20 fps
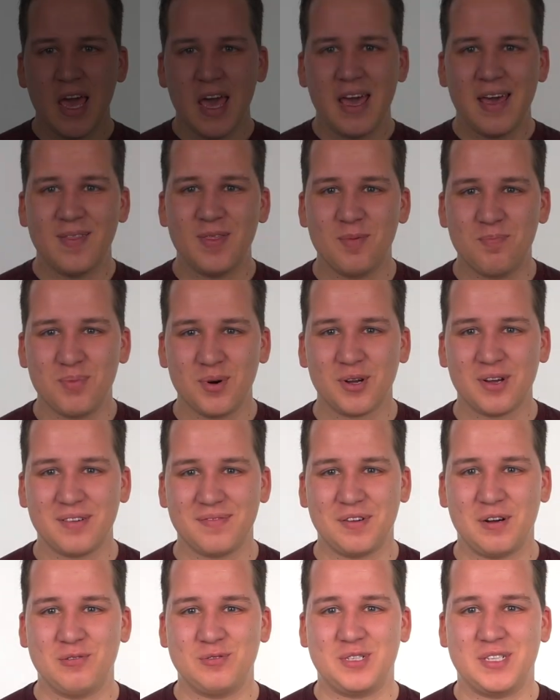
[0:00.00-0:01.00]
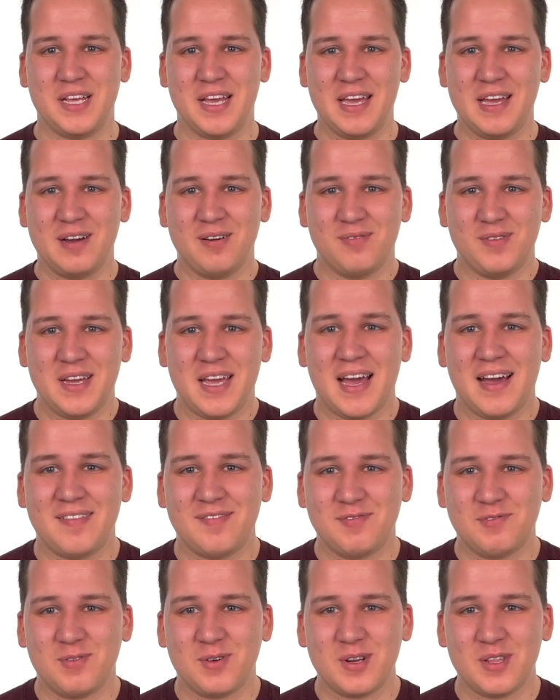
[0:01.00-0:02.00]
In the book of Hosea, we
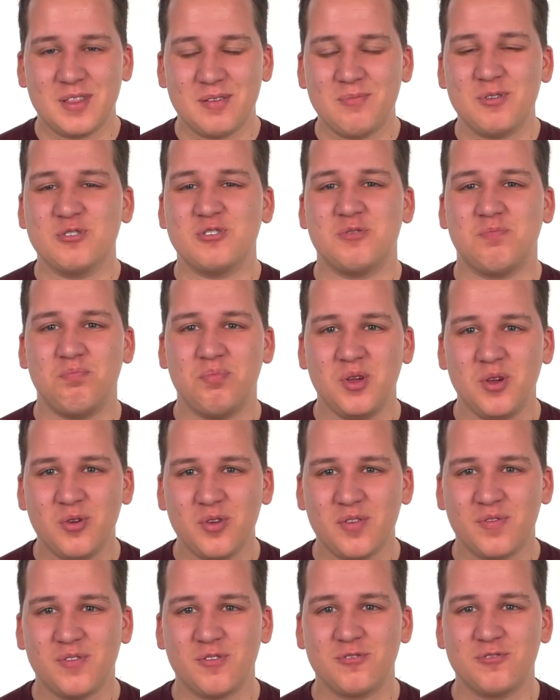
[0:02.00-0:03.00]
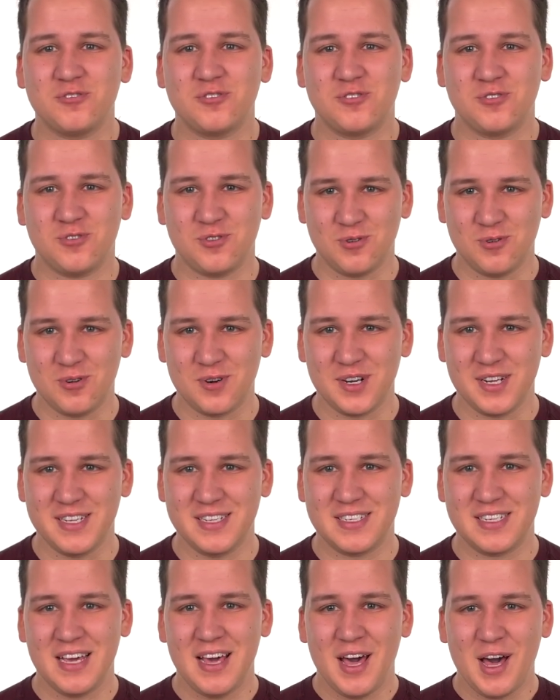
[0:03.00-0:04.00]
have one of the most beautiful
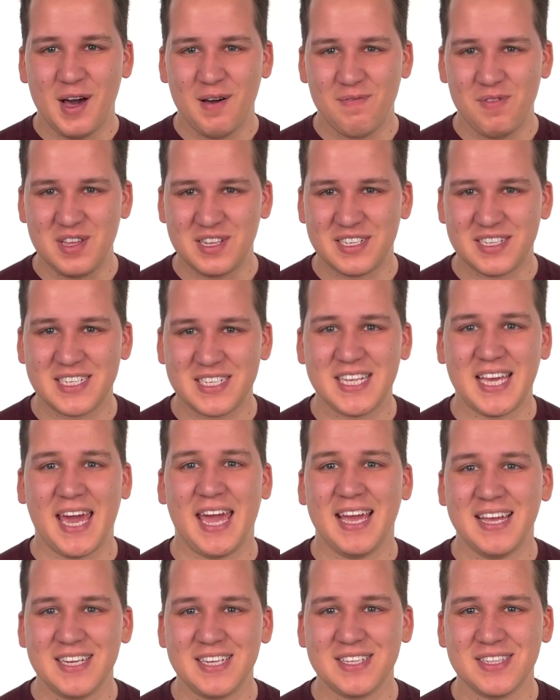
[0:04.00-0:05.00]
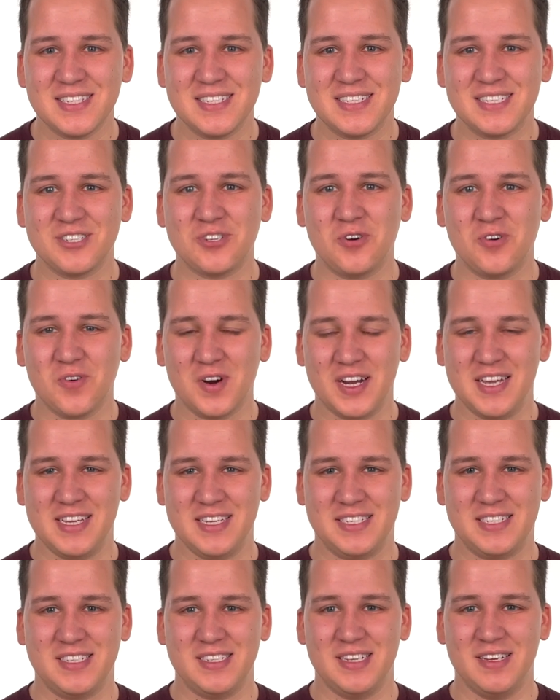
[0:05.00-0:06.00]
stories of the scandalous
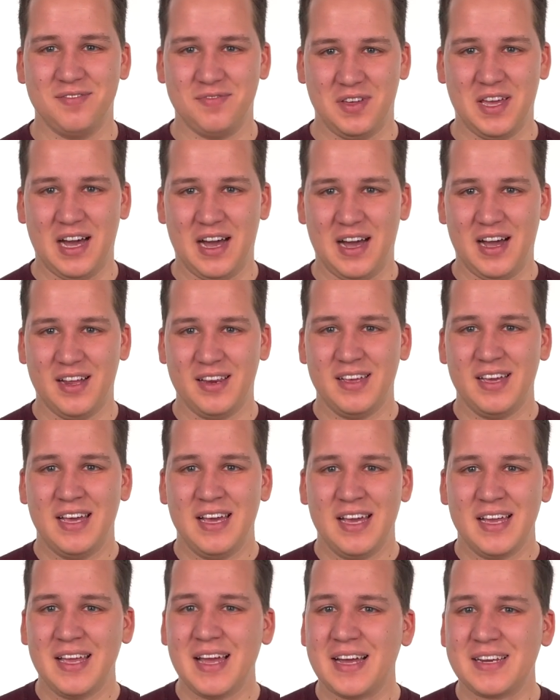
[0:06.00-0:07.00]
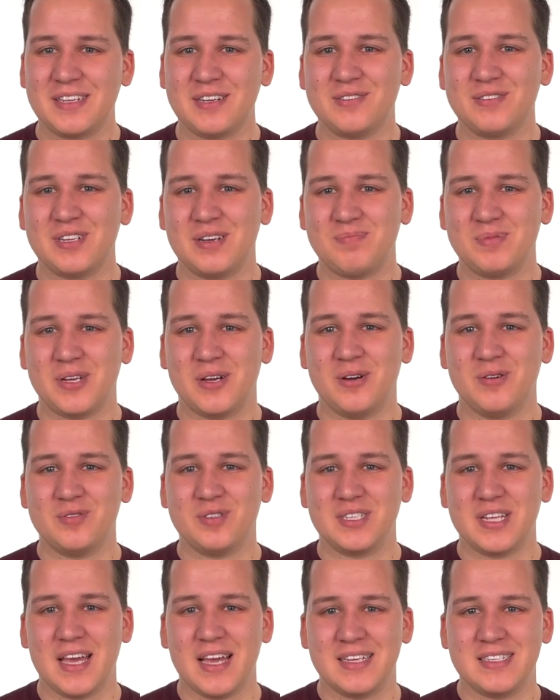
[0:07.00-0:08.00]
grace of God. God goes up to
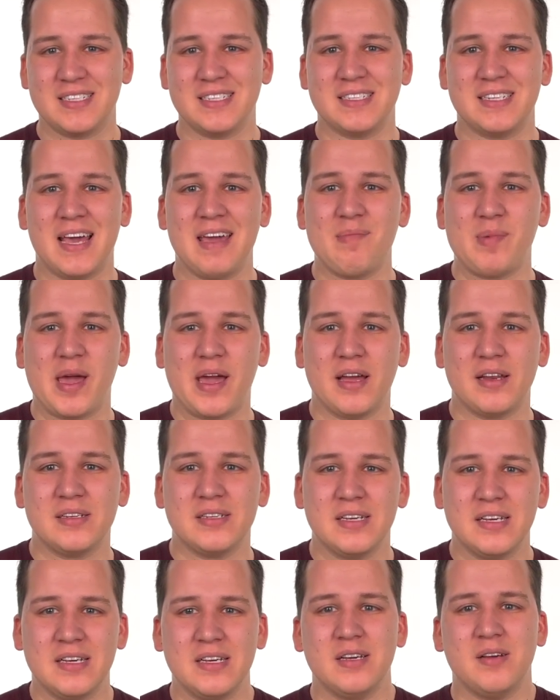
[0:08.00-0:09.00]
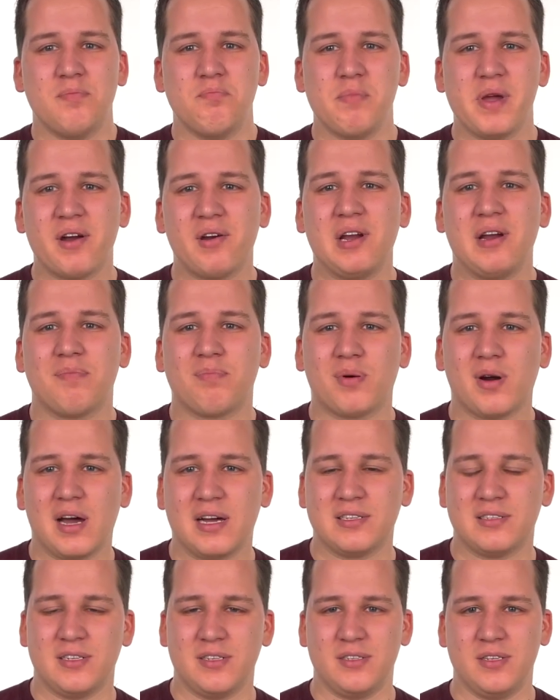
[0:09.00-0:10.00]
Hosea and says, "Hey man, marry a
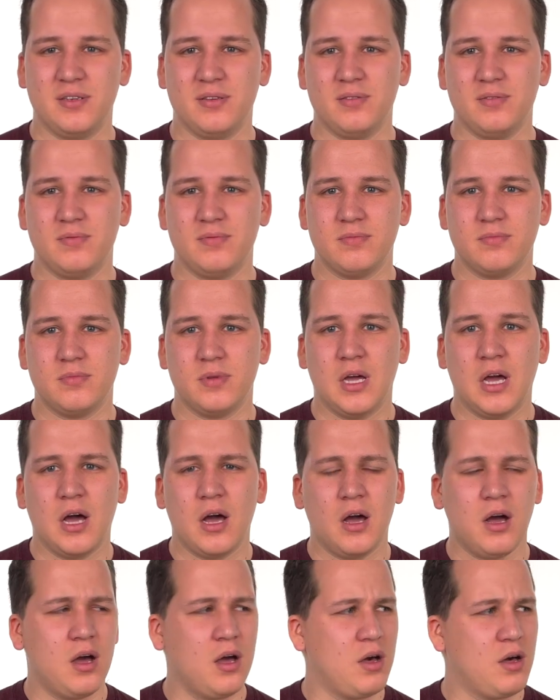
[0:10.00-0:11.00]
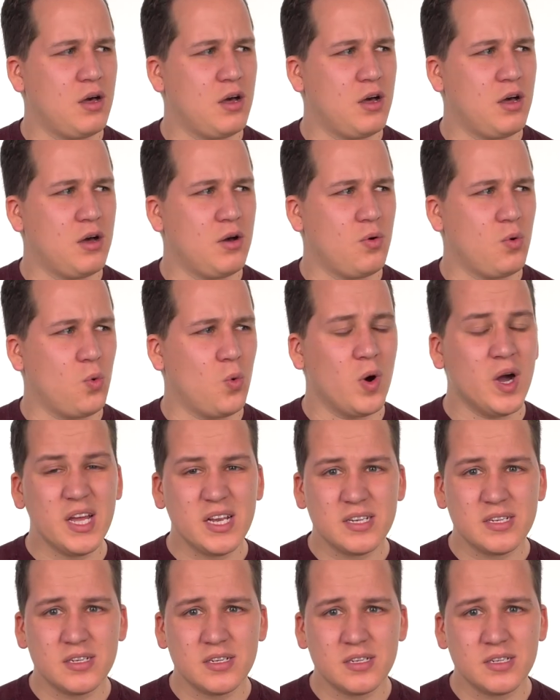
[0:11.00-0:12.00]
prostitute."
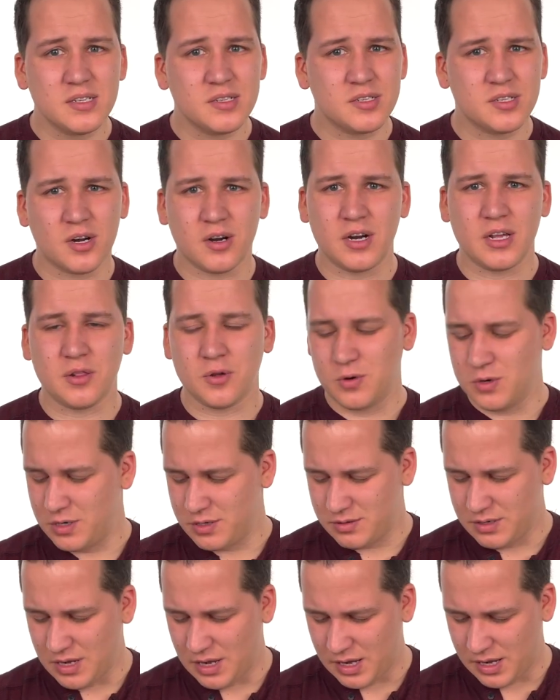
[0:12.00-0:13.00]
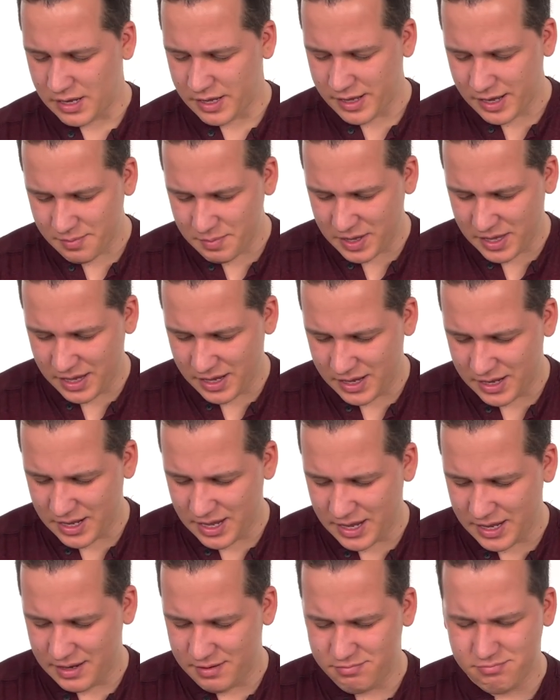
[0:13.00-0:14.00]
What? Sorry, Lord, come again.
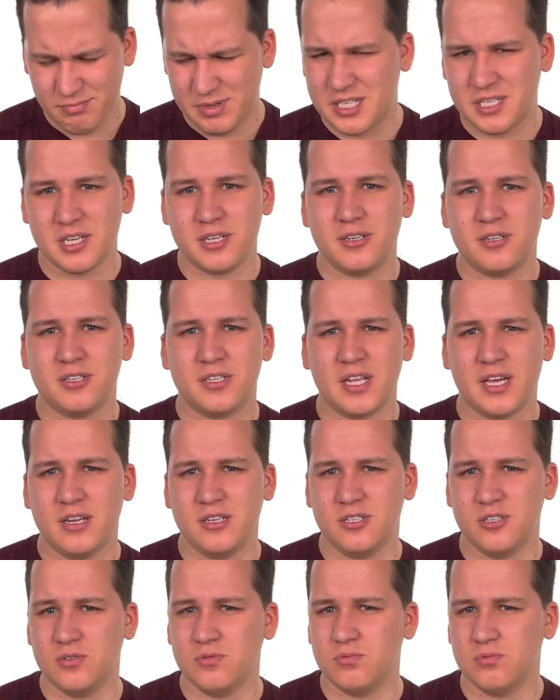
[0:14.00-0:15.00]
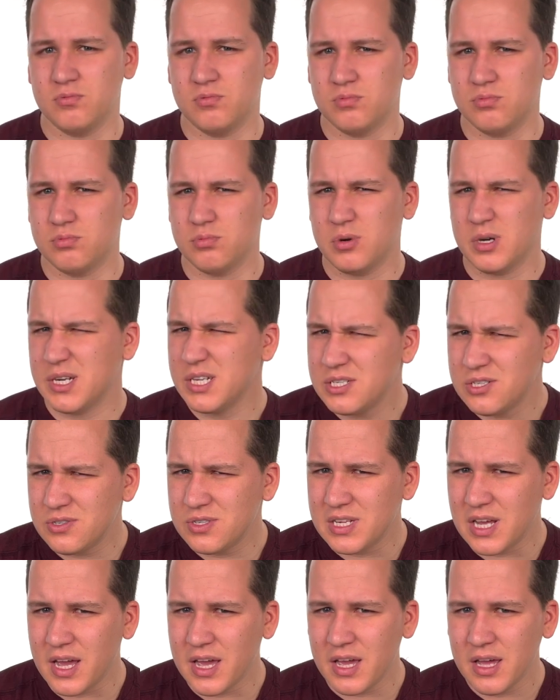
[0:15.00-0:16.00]
I misunderstand you. What did you
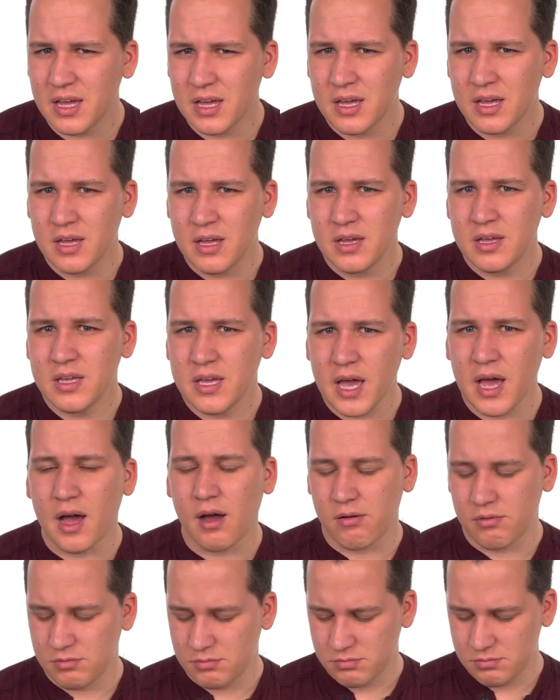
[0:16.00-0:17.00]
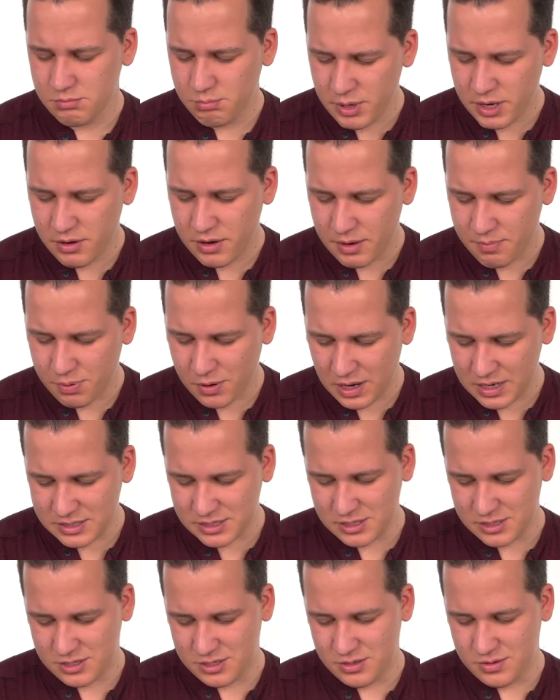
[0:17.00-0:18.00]
say? Yeah, marry a
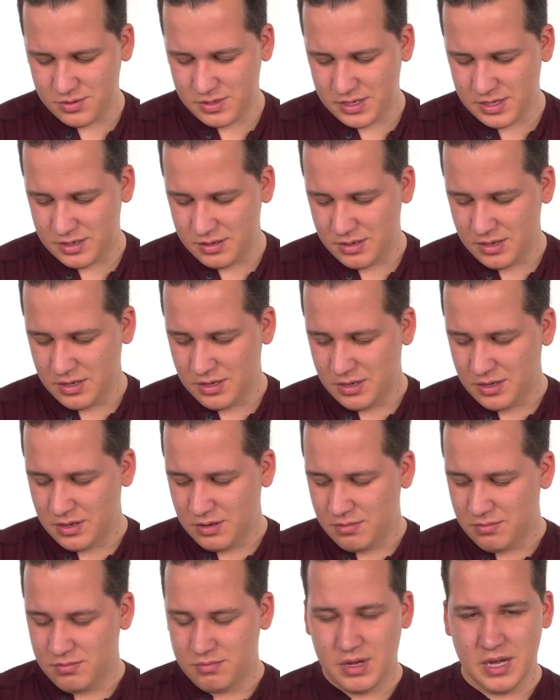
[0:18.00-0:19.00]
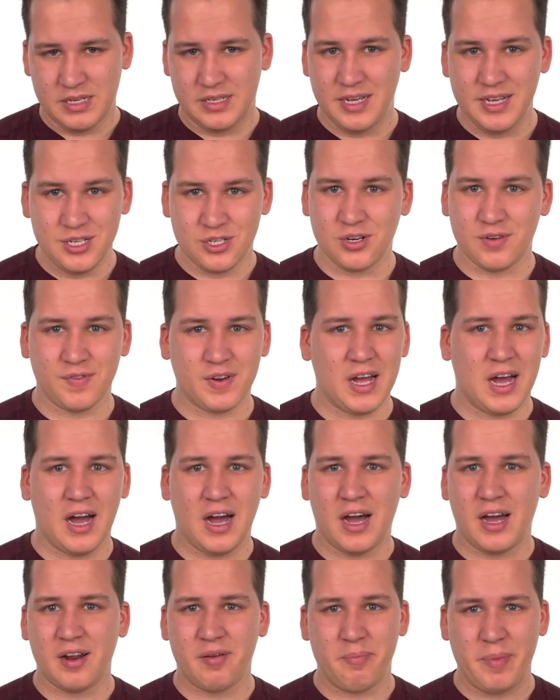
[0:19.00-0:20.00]
prostitute. And a teacher of
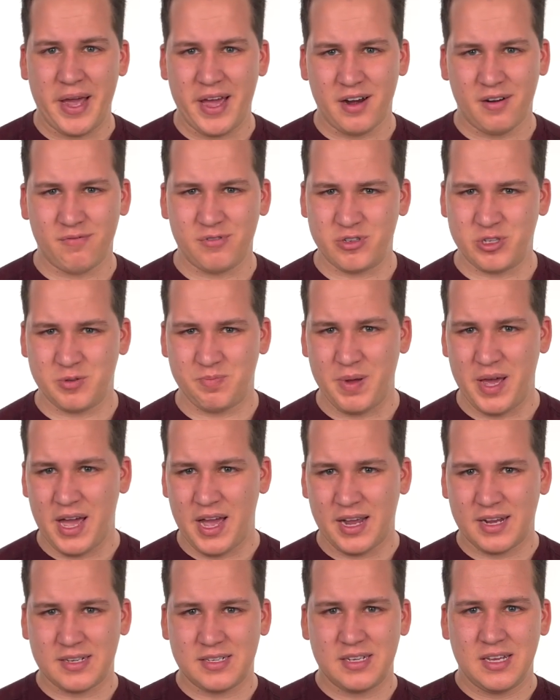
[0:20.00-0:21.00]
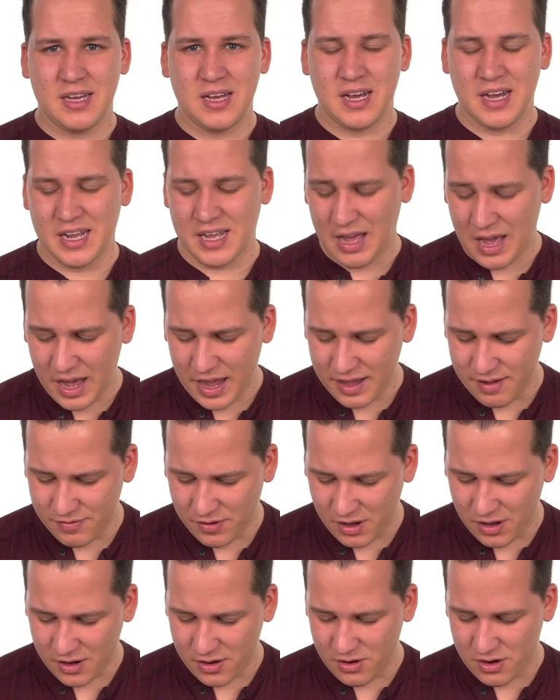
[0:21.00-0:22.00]
God, a man of respect, a guy of
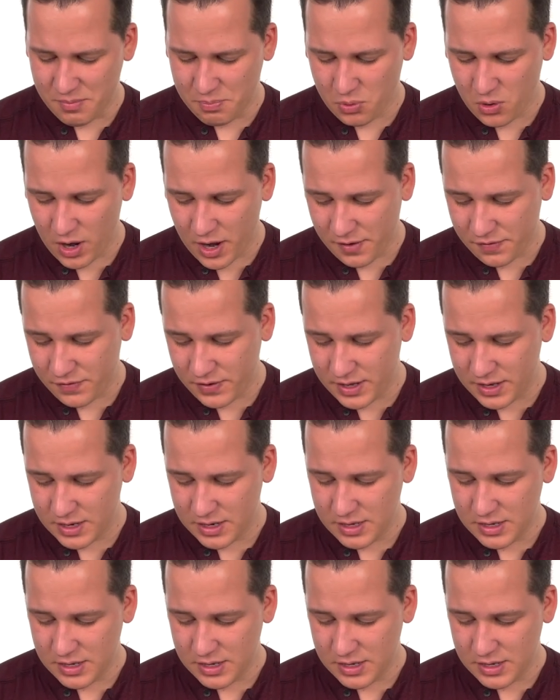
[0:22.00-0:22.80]
honor, a prophet.